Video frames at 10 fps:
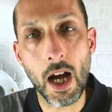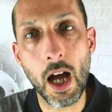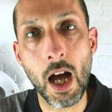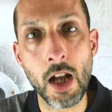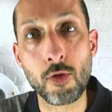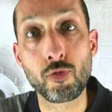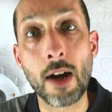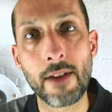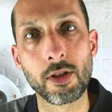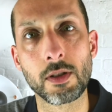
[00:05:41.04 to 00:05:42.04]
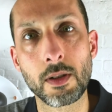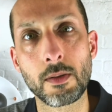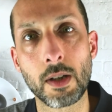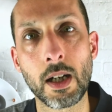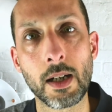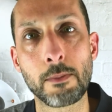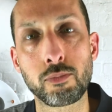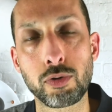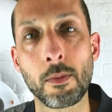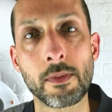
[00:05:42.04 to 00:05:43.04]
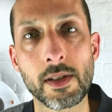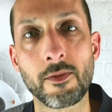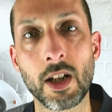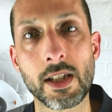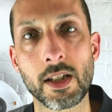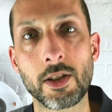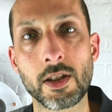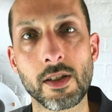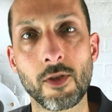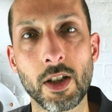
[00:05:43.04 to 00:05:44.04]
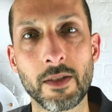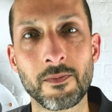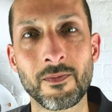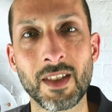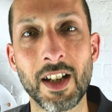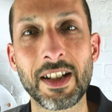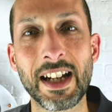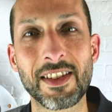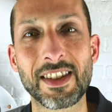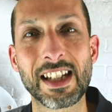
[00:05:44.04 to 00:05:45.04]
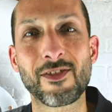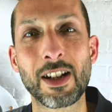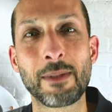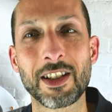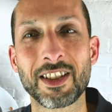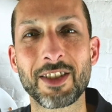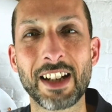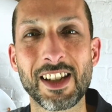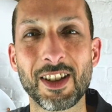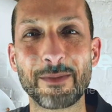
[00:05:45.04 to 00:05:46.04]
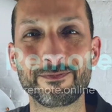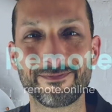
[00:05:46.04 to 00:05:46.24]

unravel problems and find solutions for you. Okay, thanks very much. Until next time.